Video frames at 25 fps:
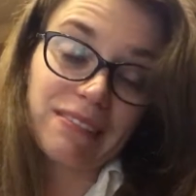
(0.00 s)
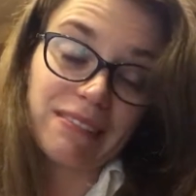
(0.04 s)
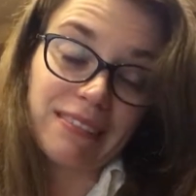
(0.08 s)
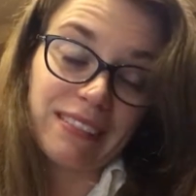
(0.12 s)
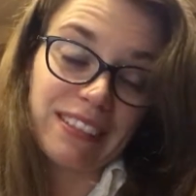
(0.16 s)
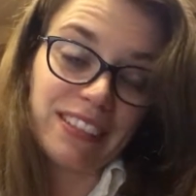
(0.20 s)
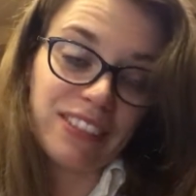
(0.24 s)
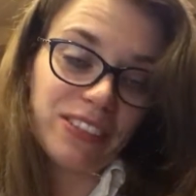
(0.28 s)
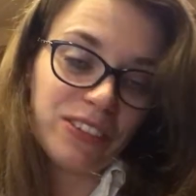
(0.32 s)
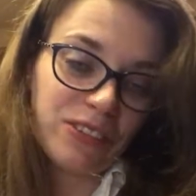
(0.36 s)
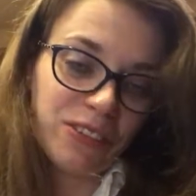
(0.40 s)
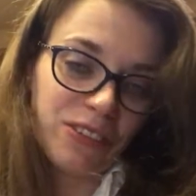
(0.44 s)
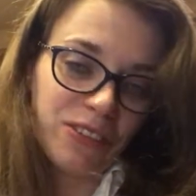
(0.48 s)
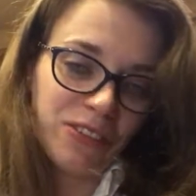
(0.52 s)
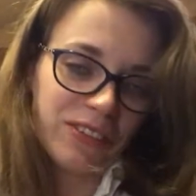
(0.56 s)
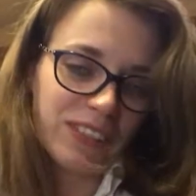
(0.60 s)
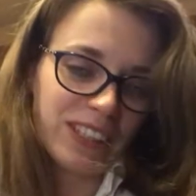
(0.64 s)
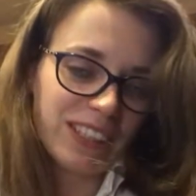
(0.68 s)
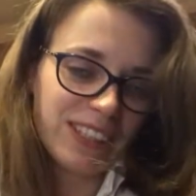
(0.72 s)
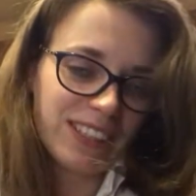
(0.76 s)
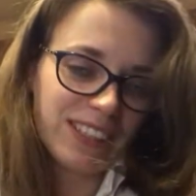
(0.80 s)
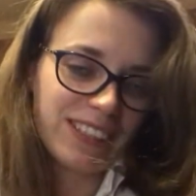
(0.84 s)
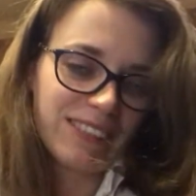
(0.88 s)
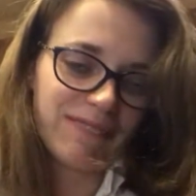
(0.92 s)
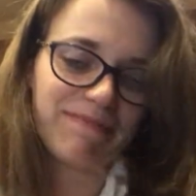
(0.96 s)
I don't know if
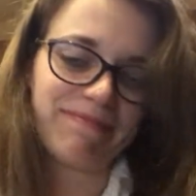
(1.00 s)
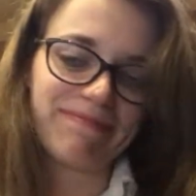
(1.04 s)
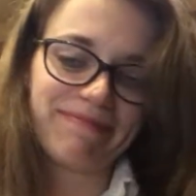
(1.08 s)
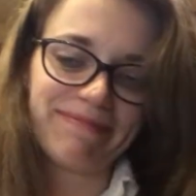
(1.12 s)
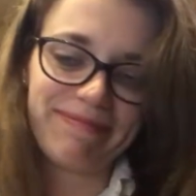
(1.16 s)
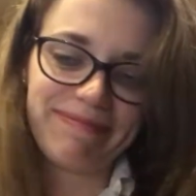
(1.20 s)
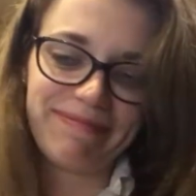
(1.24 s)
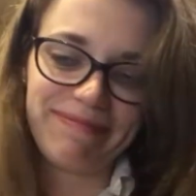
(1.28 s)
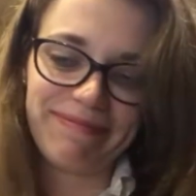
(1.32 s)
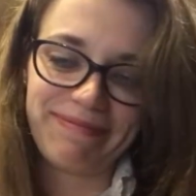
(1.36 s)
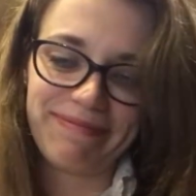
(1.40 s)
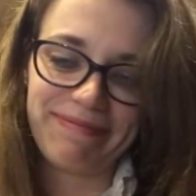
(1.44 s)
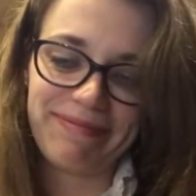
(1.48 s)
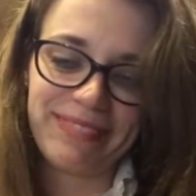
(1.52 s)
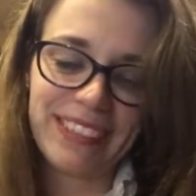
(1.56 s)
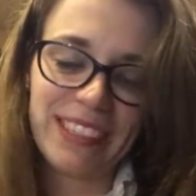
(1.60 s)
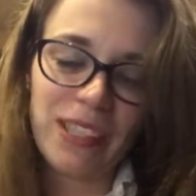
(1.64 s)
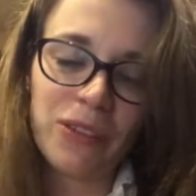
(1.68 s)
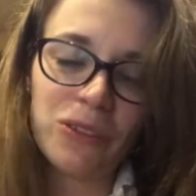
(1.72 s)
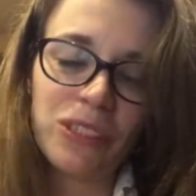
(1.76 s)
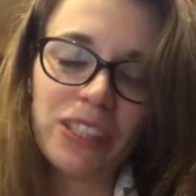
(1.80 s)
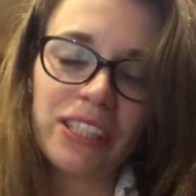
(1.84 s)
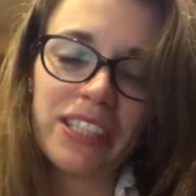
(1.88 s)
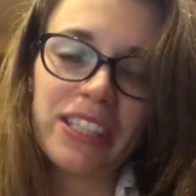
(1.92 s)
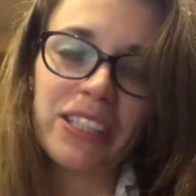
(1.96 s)
that
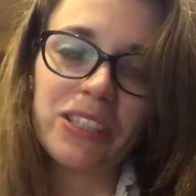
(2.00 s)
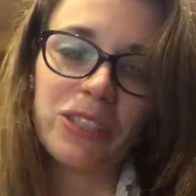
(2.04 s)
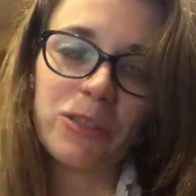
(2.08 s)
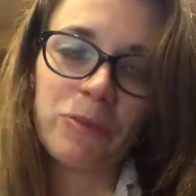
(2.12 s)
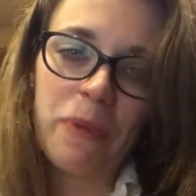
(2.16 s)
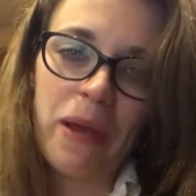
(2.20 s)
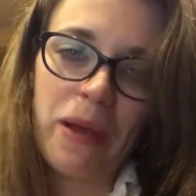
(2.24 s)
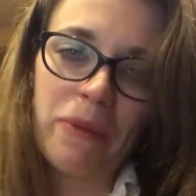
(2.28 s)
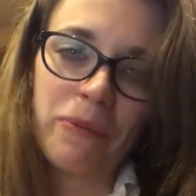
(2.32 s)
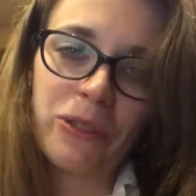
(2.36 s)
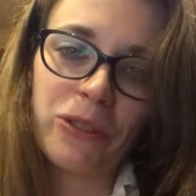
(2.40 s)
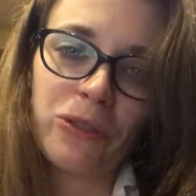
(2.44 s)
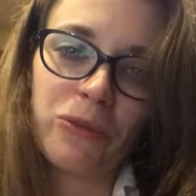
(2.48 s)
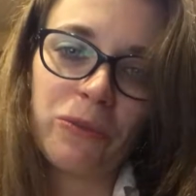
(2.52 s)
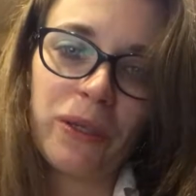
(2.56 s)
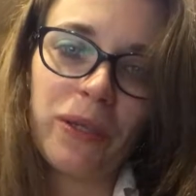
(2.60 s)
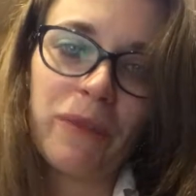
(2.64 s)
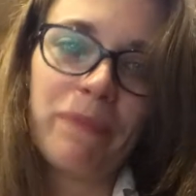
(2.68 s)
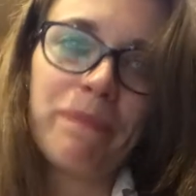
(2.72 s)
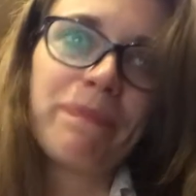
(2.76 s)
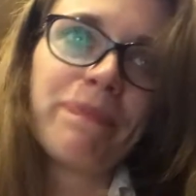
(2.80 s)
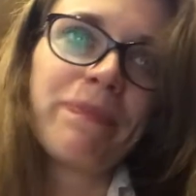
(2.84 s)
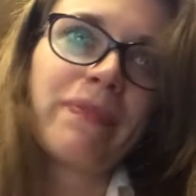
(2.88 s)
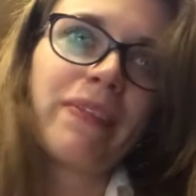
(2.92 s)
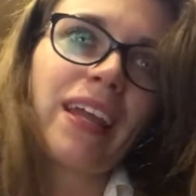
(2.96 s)
sounds a little spammy to
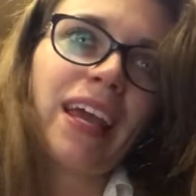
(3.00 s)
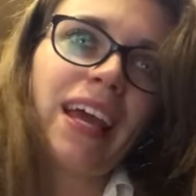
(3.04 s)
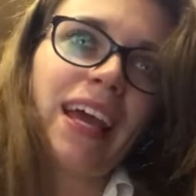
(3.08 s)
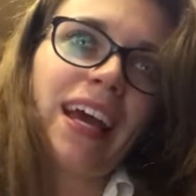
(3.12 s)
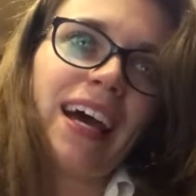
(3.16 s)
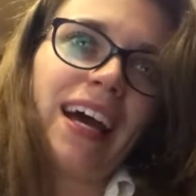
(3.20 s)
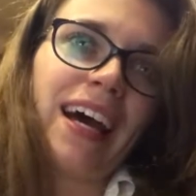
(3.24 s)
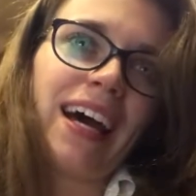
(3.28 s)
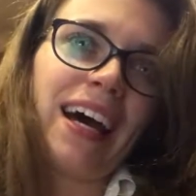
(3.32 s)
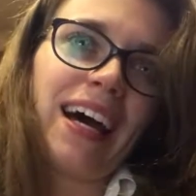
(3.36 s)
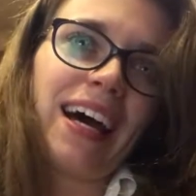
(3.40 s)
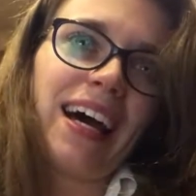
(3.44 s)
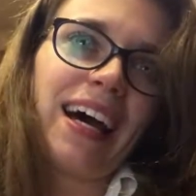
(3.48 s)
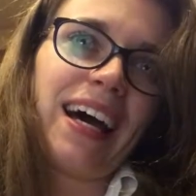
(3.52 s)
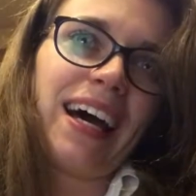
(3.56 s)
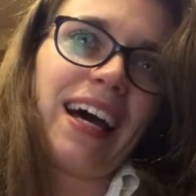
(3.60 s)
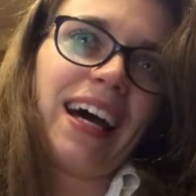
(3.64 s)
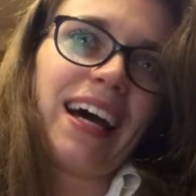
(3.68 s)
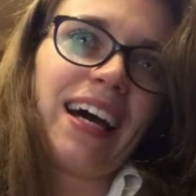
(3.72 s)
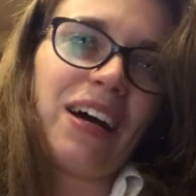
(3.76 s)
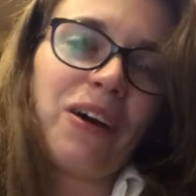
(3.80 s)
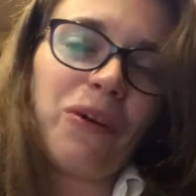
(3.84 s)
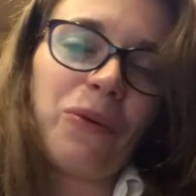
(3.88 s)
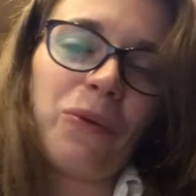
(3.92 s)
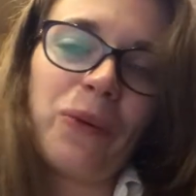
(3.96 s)
me.
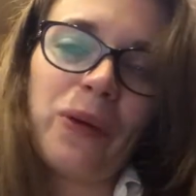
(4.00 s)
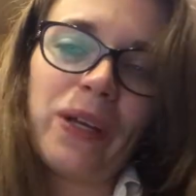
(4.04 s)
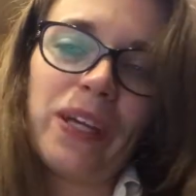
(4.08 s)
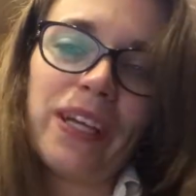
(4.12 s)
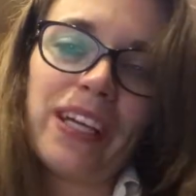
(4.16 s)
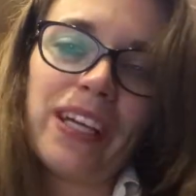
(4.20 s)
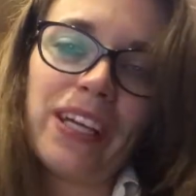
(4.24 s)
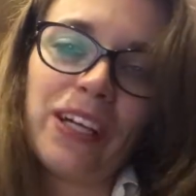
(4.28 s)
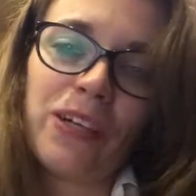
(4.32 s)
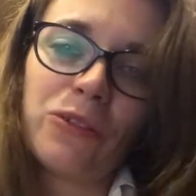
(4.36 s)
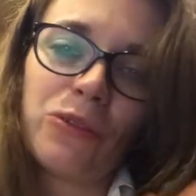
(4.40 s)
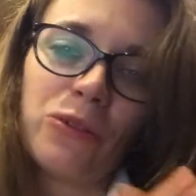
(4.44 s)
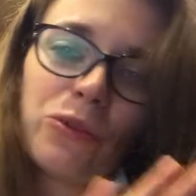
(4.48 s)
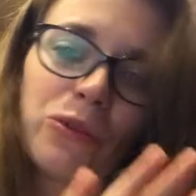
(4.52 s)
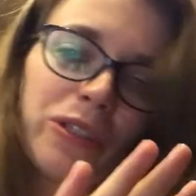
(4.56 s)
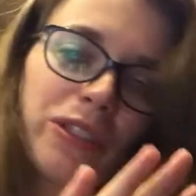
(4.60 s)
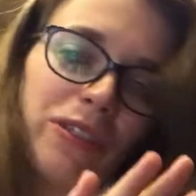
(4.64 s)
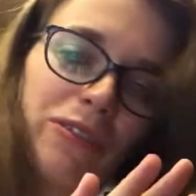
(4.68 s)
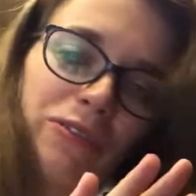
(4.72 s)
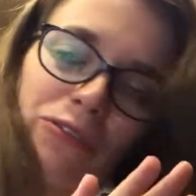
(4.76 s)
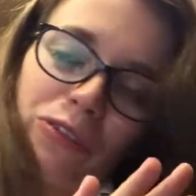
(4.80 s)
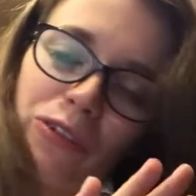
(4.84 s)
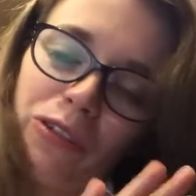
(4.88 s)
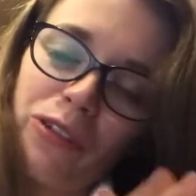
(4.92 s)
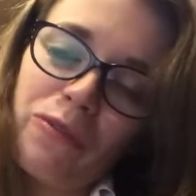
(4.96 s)
We ignored
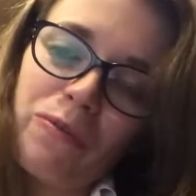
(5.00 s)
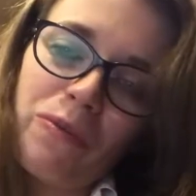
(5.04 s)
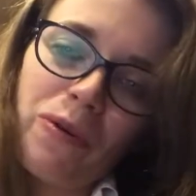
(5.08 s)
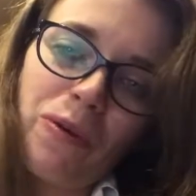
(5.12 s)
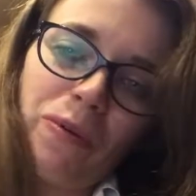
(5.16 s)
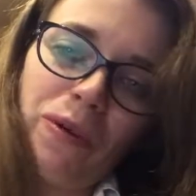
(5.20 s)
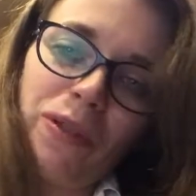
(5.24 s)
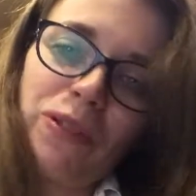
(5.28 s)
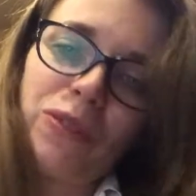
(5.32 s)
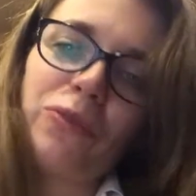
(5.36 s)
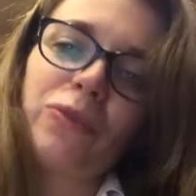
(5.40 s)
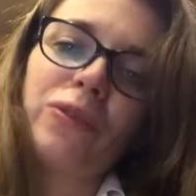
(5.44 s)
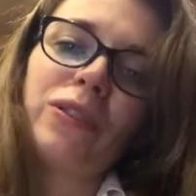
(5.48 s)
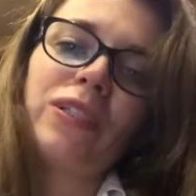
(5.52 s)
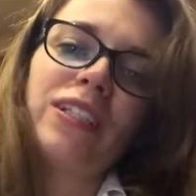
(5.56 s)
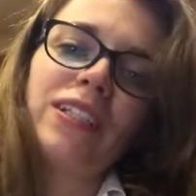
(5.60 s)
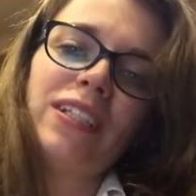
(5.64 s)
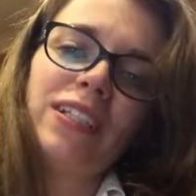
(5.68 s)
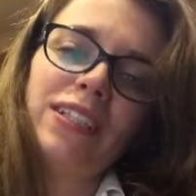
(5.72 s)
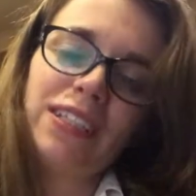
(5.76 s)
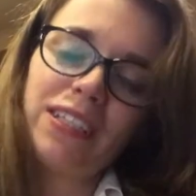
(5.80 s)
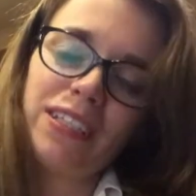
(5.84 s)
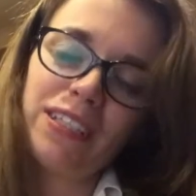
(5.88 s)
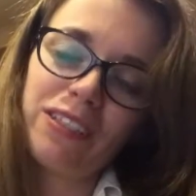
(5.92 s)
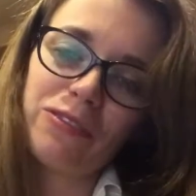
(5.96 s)
them for the moment. We did
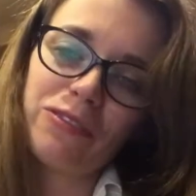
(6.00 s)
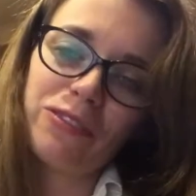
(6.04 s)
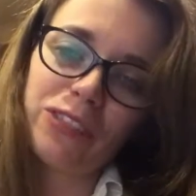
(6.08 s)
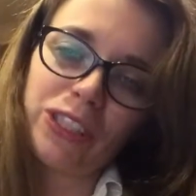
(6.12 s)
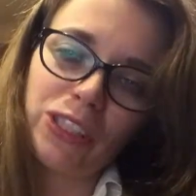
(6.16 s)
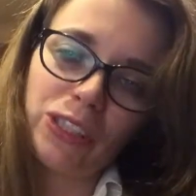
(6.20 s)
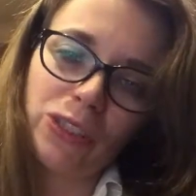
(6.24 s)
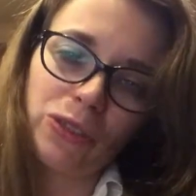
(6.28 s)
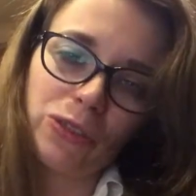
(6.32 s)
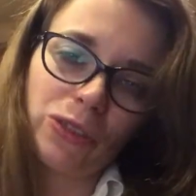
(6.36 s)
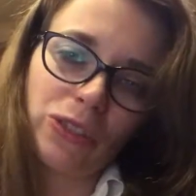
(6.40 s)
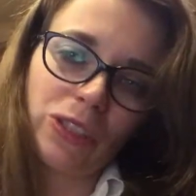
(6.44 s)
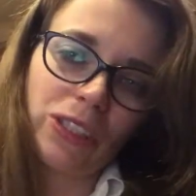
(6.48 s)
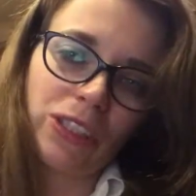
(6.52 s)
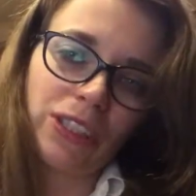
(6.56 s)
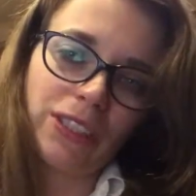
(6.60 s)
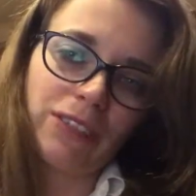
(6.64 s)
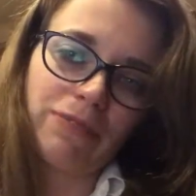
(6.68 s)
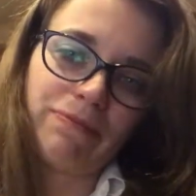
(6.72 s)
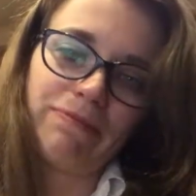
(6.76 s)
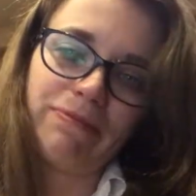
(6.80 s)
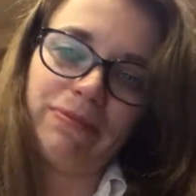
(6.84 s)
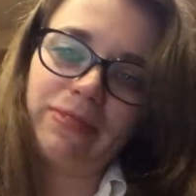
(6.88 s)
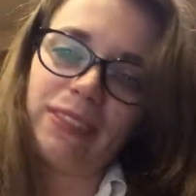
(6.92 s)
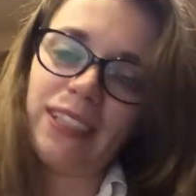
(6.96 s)
a little research.
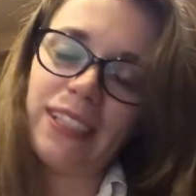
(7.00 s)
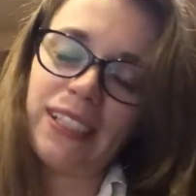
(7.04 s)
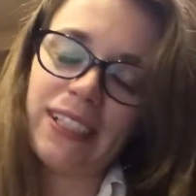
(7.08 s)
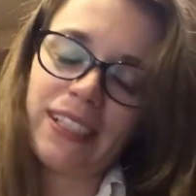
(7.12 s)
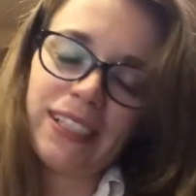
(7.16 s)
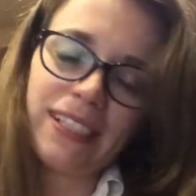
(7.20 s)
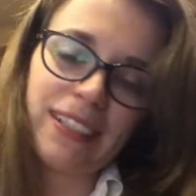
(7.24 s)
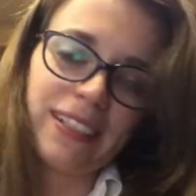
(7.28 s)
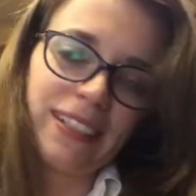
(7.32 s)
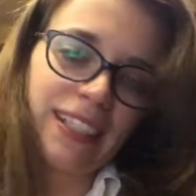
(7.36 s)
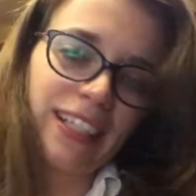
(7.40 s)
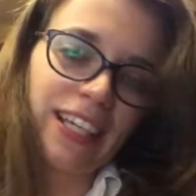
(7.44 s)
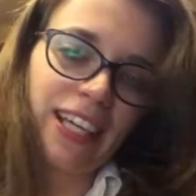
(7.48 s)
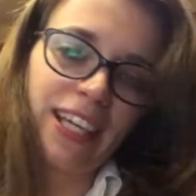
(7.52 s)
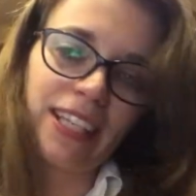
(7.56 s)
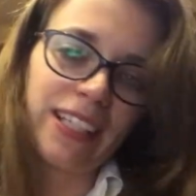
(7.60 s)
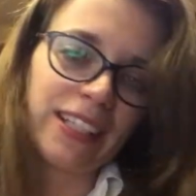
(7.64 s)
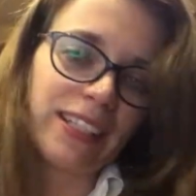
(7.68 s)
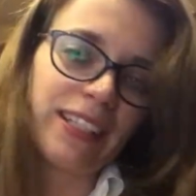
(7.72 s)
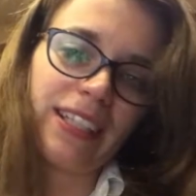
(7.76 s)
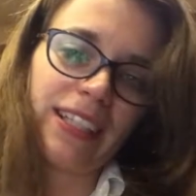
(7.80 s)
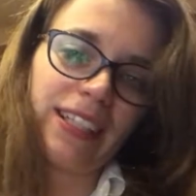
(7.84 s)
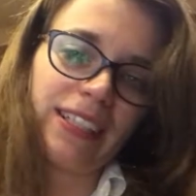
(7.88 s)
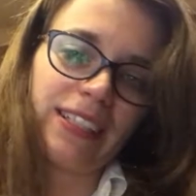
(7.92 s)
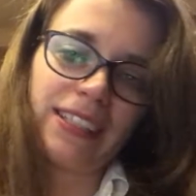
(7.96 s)
It
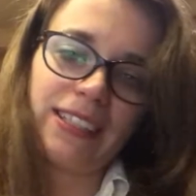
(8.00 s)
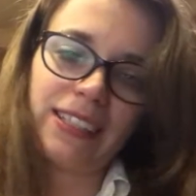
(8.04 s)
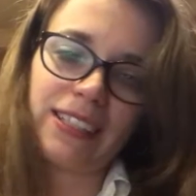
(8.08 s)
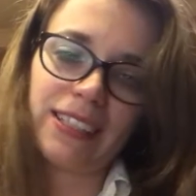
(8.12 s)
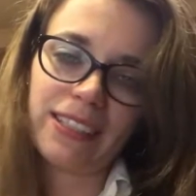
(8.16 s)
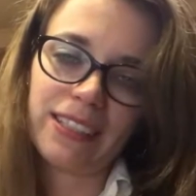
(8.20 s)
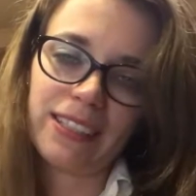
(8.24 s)
indicated that